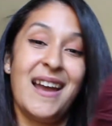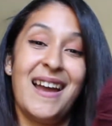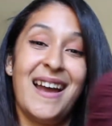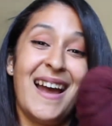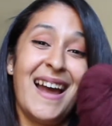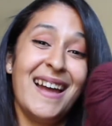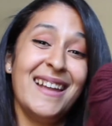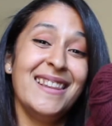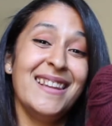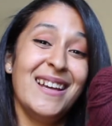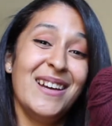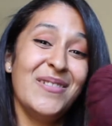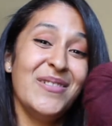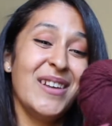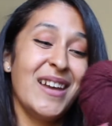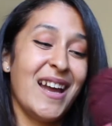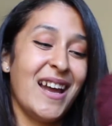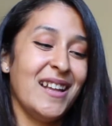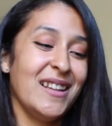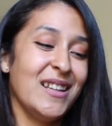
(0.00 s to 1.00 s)
I love
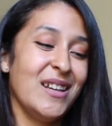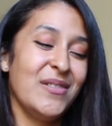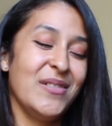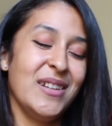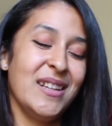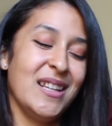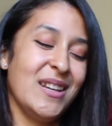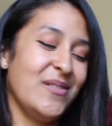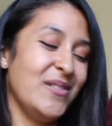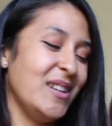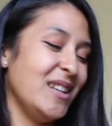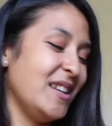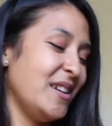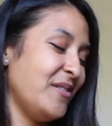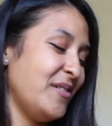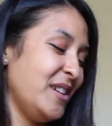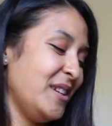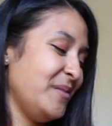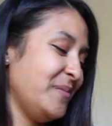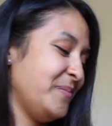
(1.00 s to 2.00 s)
it. I love it, love it,
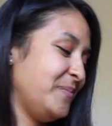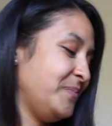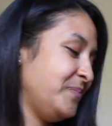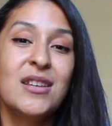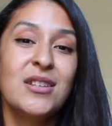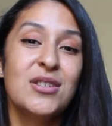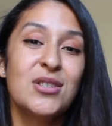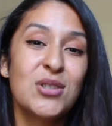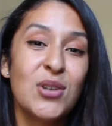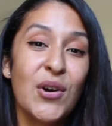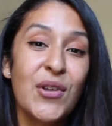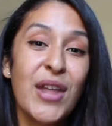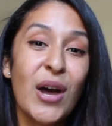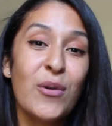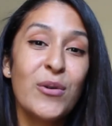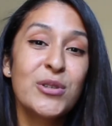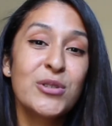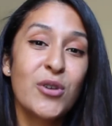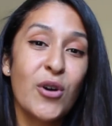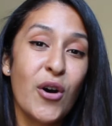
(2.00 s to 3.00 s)
love it. So that
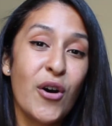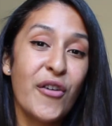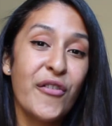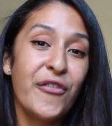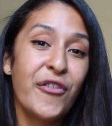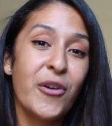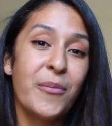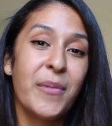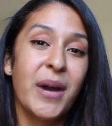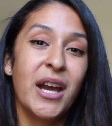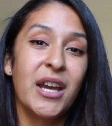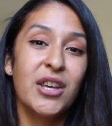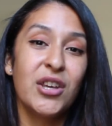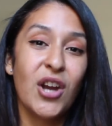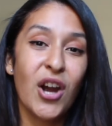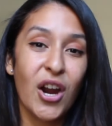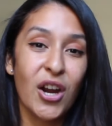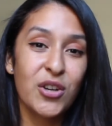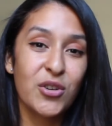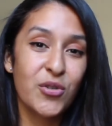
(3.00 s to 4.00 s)
was all for my
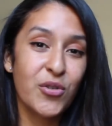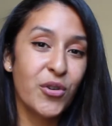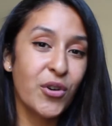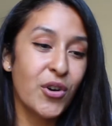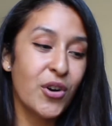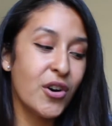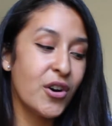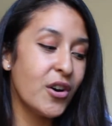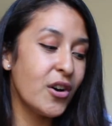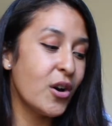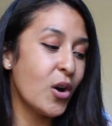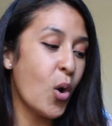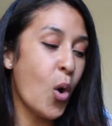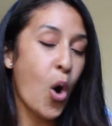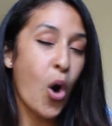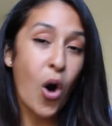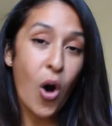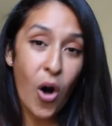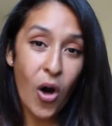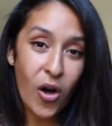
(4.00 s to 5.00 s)
yarn crawl
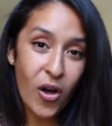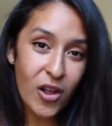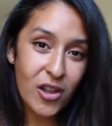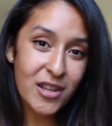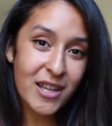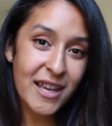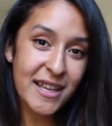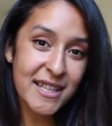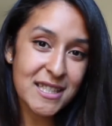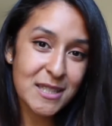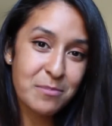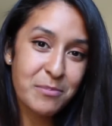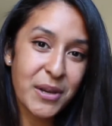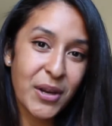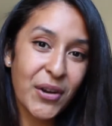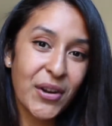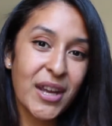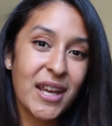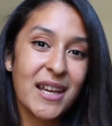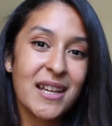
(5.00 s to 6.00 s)
haul
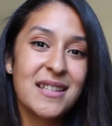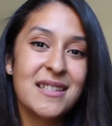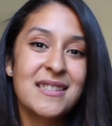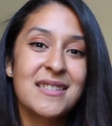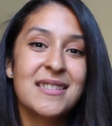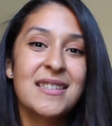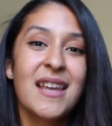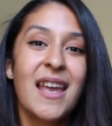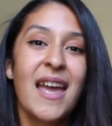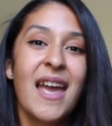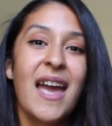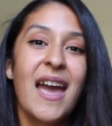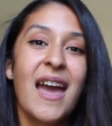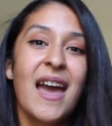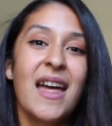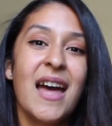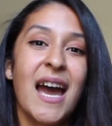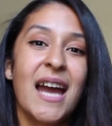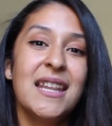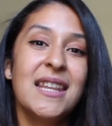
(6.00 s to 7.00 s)
experience.
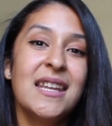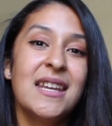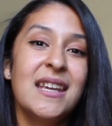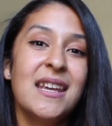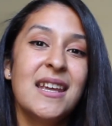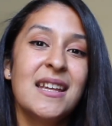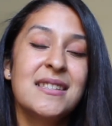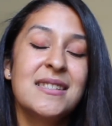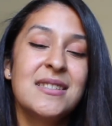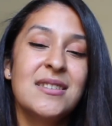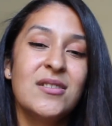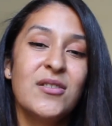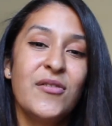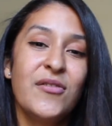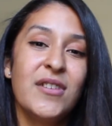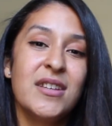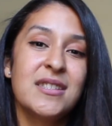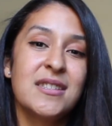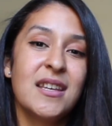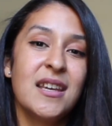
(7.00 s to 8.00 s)
I didn't get to
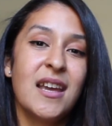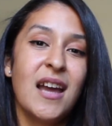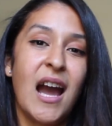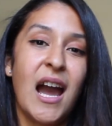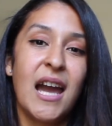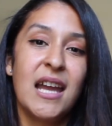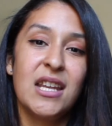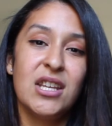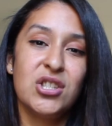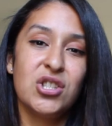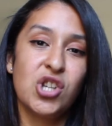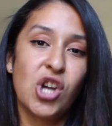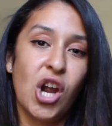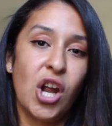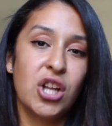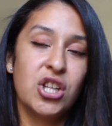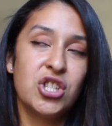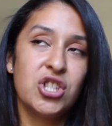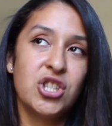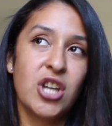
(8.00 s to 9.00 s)
visit Heidi's
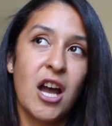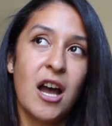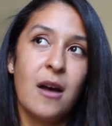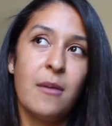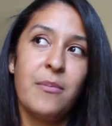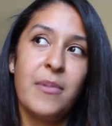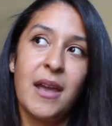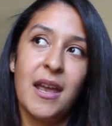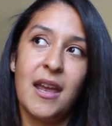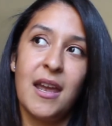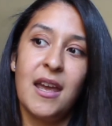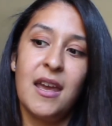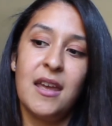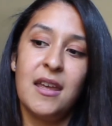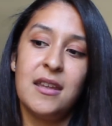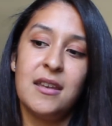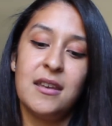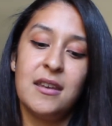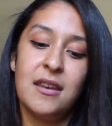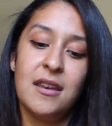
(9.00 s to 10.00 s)
yarn shop,
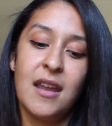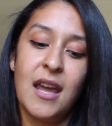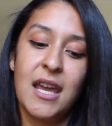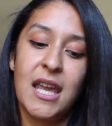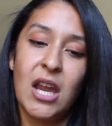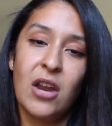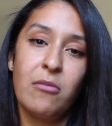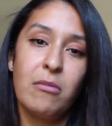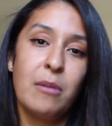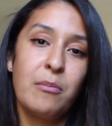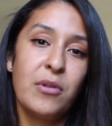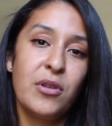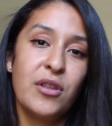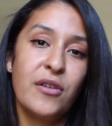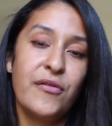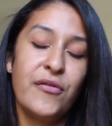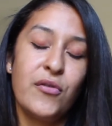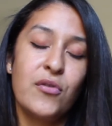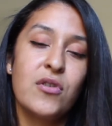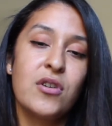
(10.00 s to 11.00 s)
and I can't remember
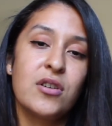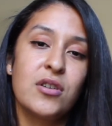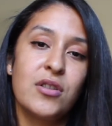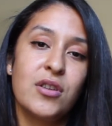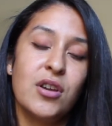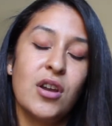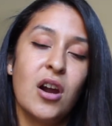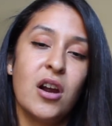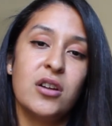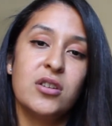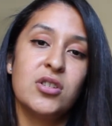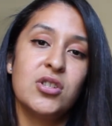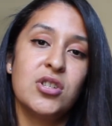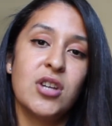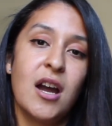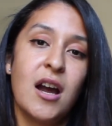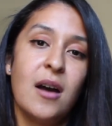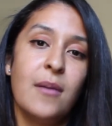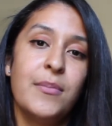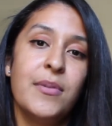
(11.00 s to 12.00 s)
the fourth yarn
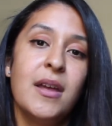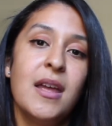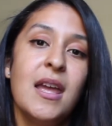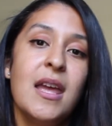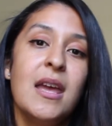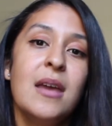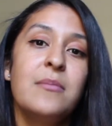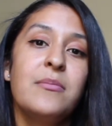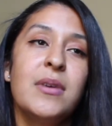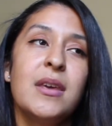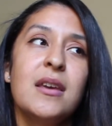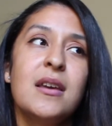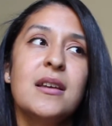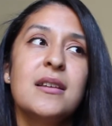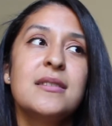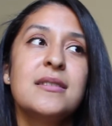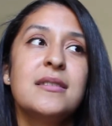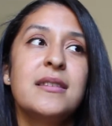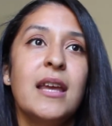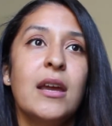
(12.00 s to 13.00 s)
shop
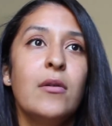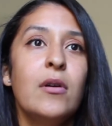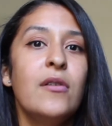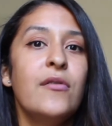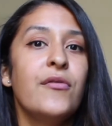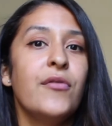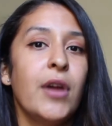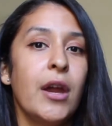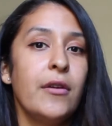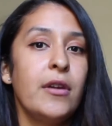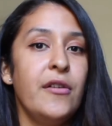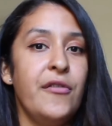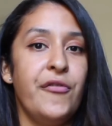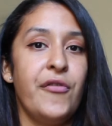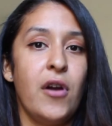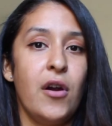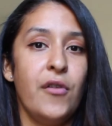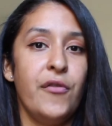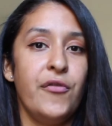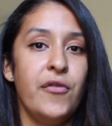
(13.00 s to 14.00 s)
because they were very
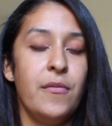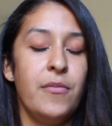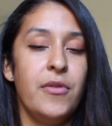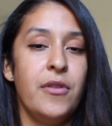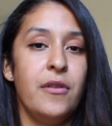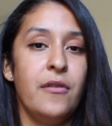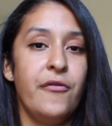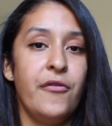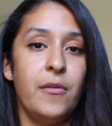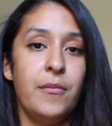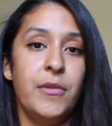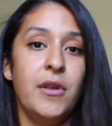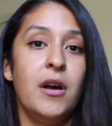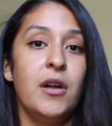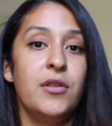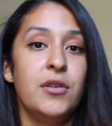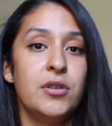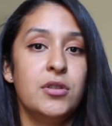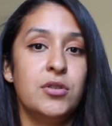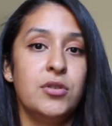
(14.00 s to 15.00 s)
far from the
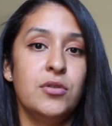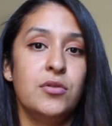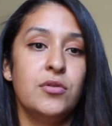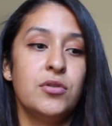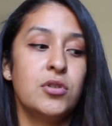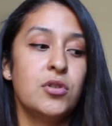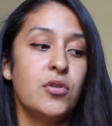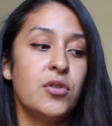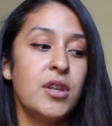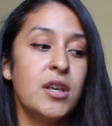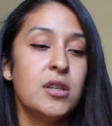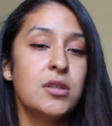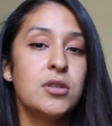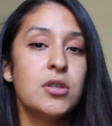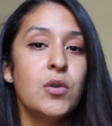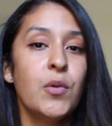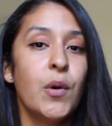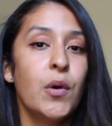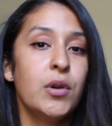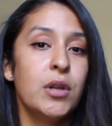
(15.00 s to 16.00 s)
other two. So these
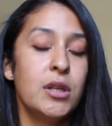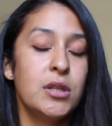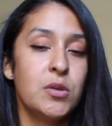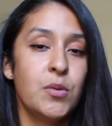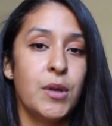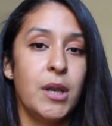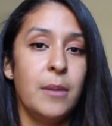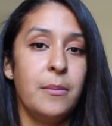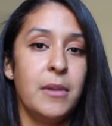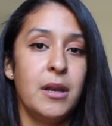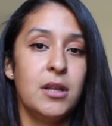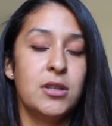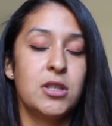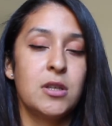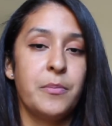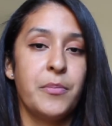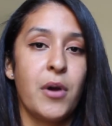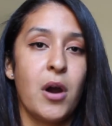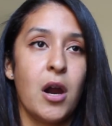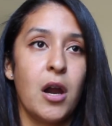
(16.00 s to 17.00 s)
two were only 20 minutes
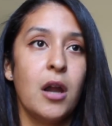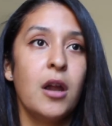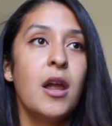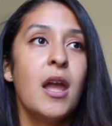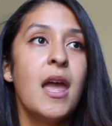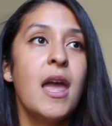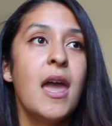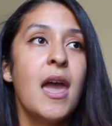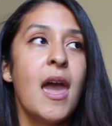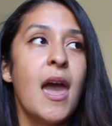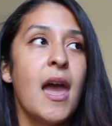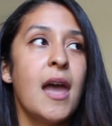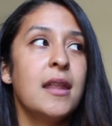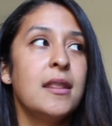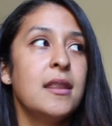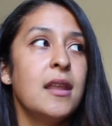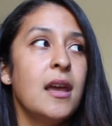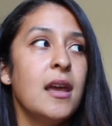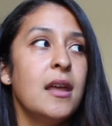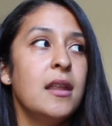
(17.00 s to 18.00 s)
apart,
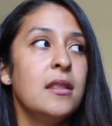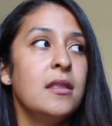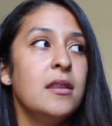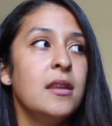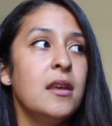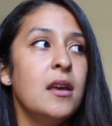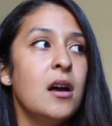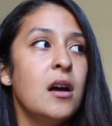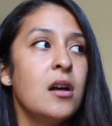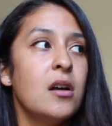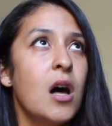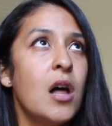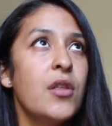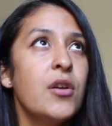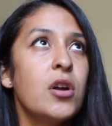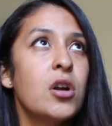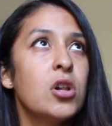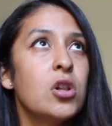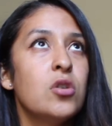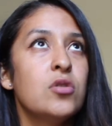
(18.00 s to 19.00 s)
and then the
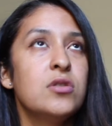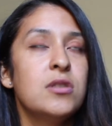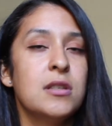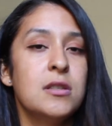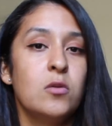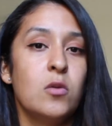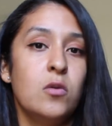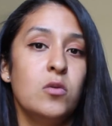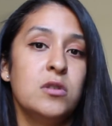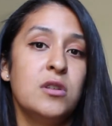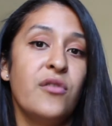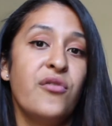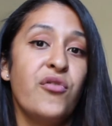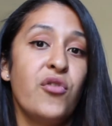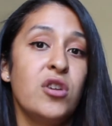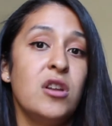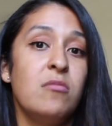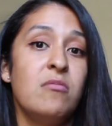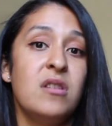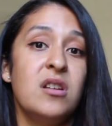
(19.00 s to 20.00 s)
other closest one was
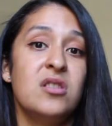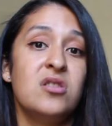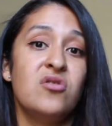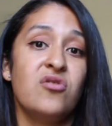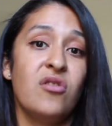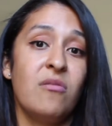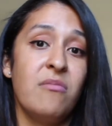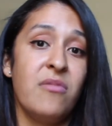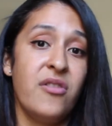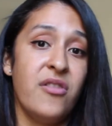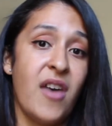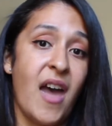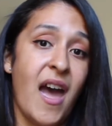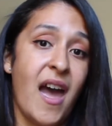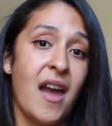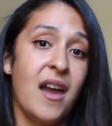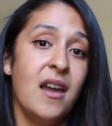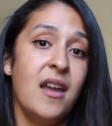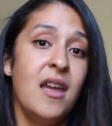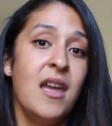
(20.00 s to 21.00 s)
40 minutes from
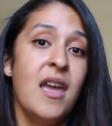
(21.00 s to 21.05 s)
that.